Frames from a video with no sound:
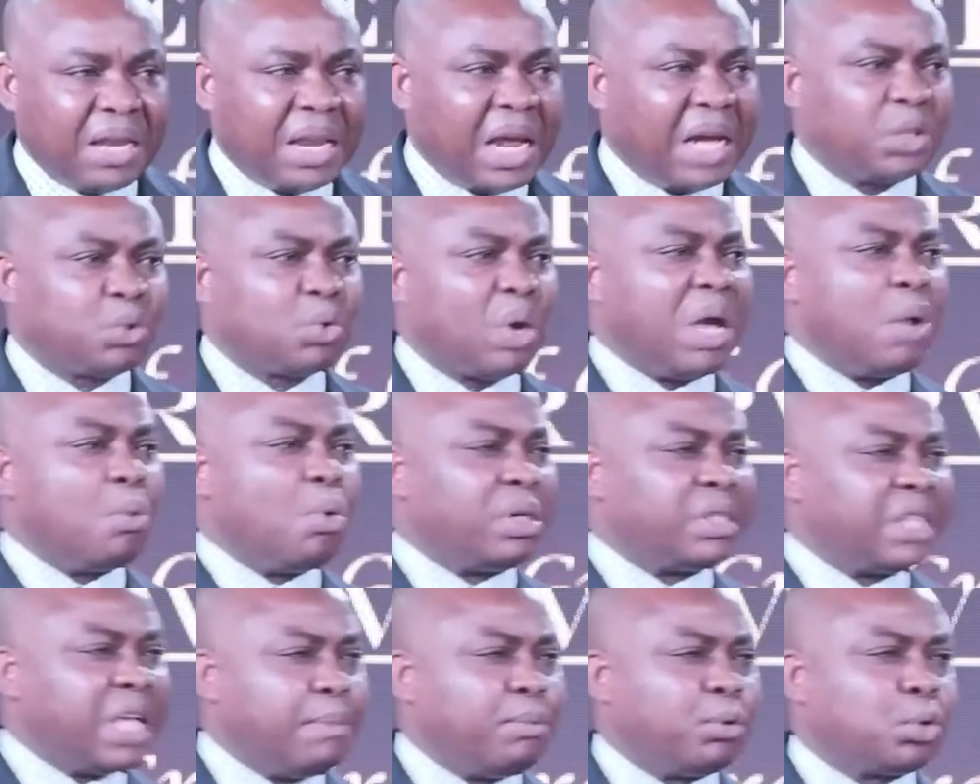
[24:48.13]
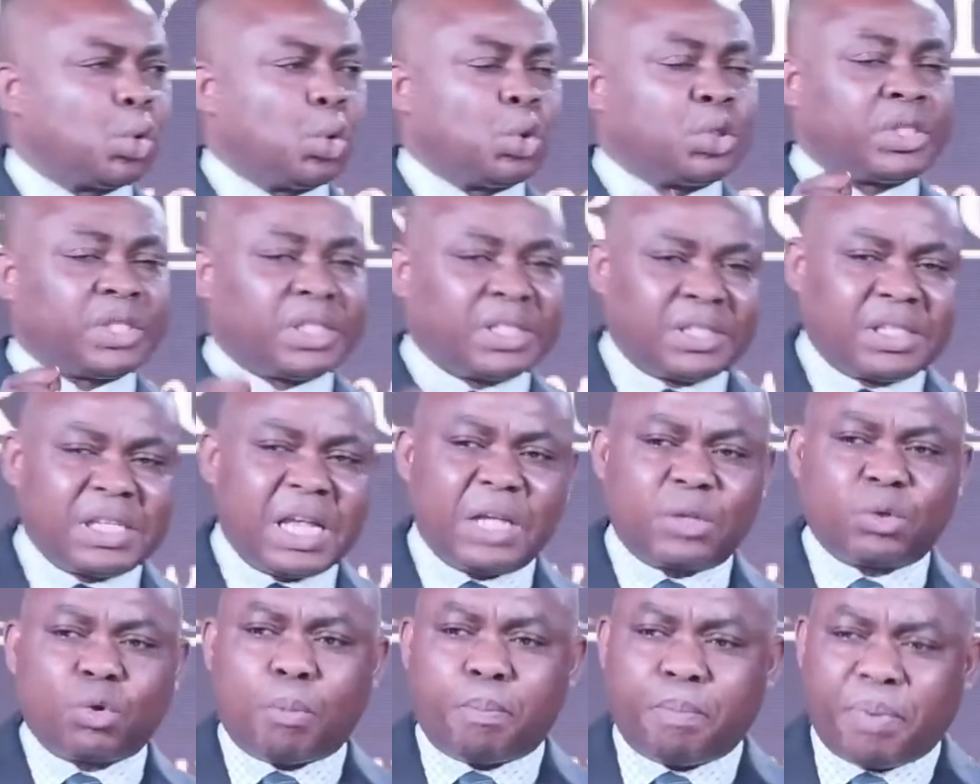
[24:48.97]
That's why he was able to say
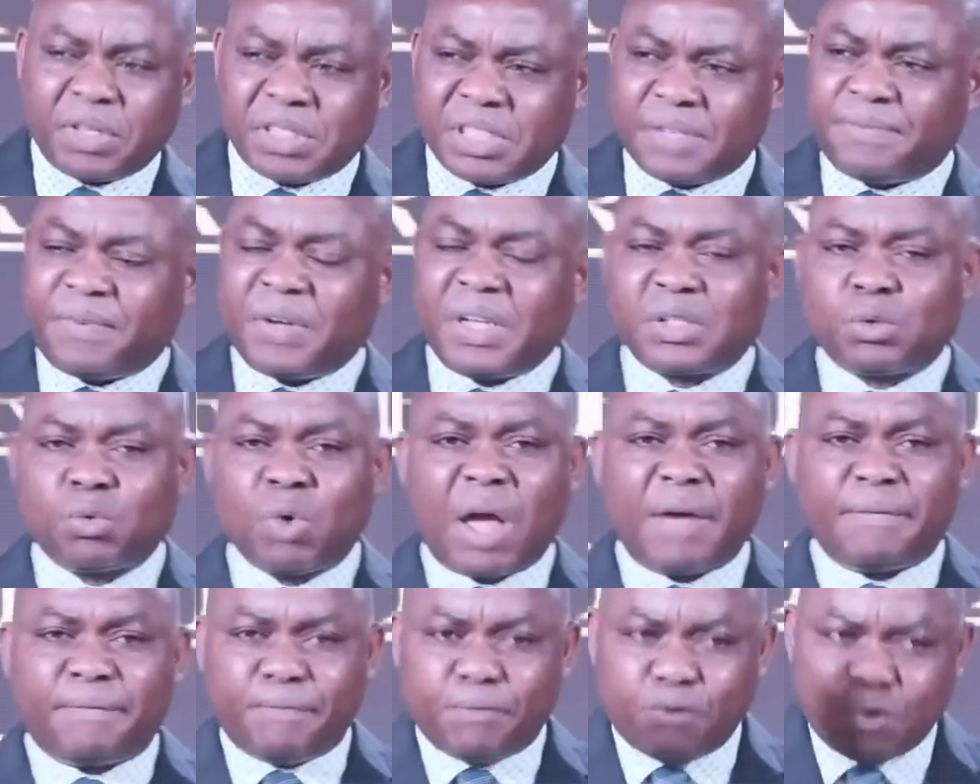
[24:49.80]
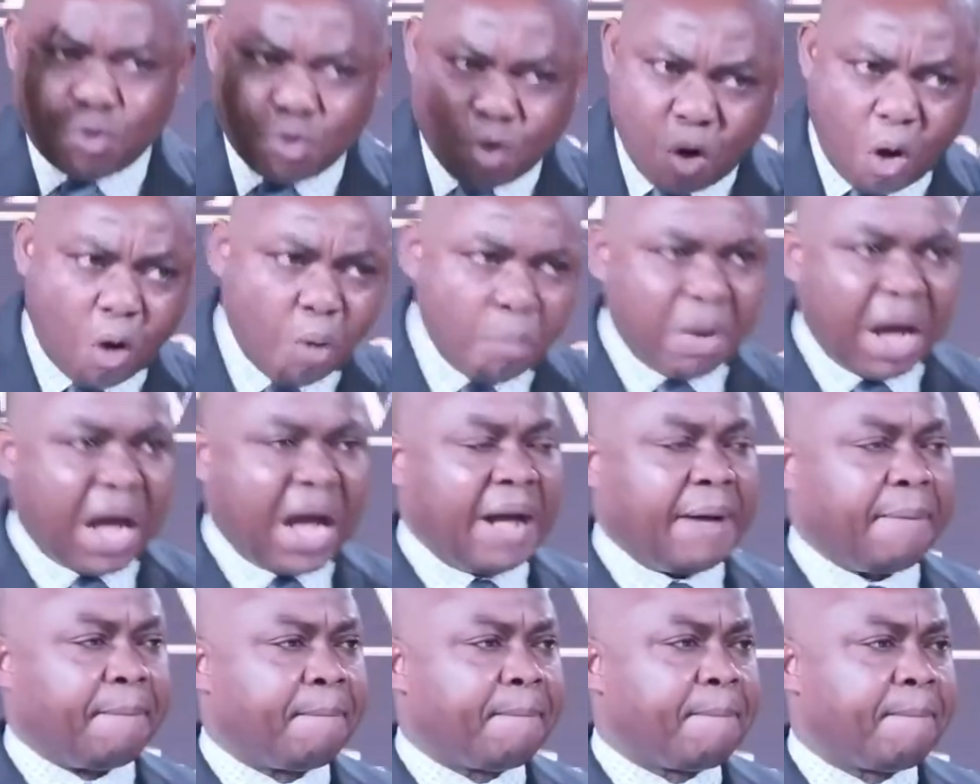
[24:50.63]
to Potiphar's wife, no ma.
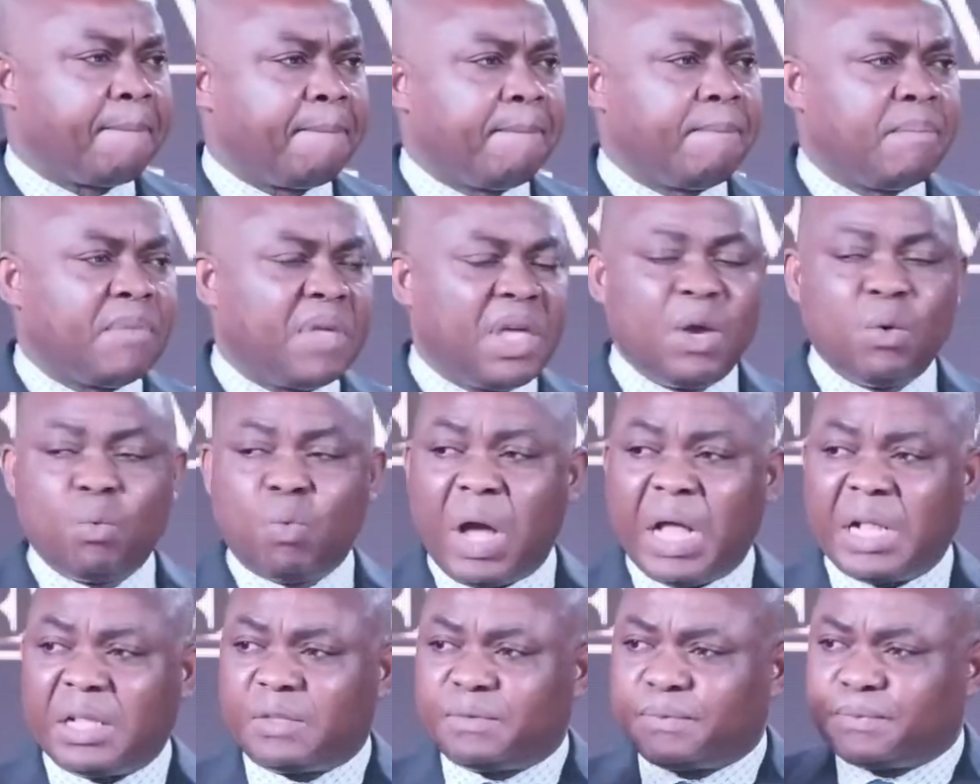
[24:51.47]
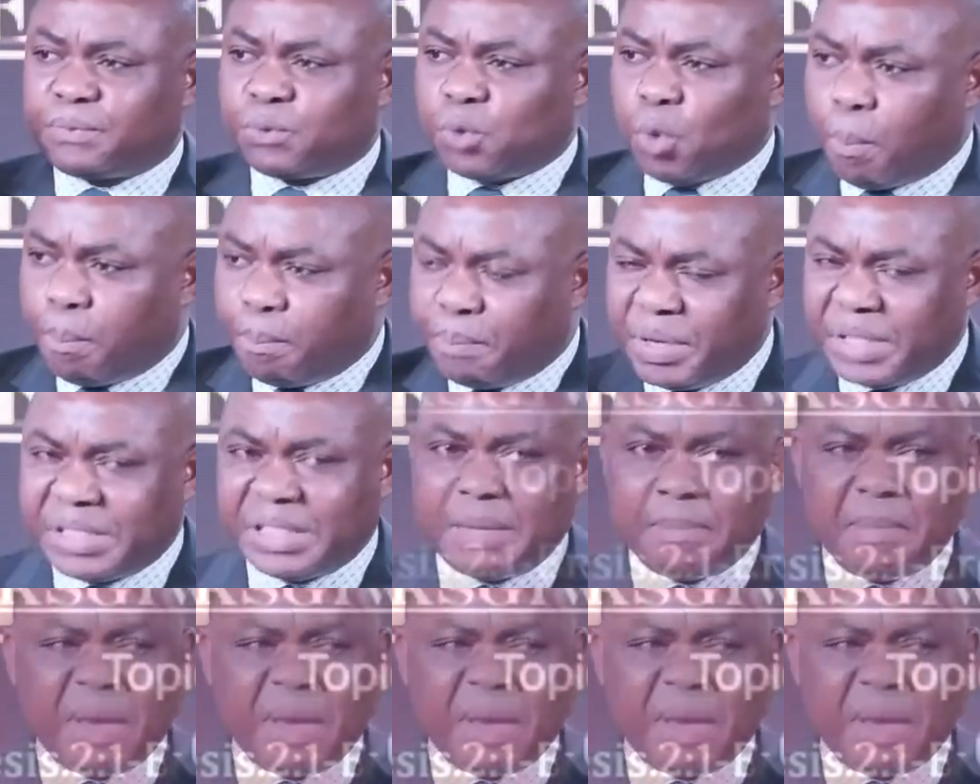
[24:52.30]
He went to prison.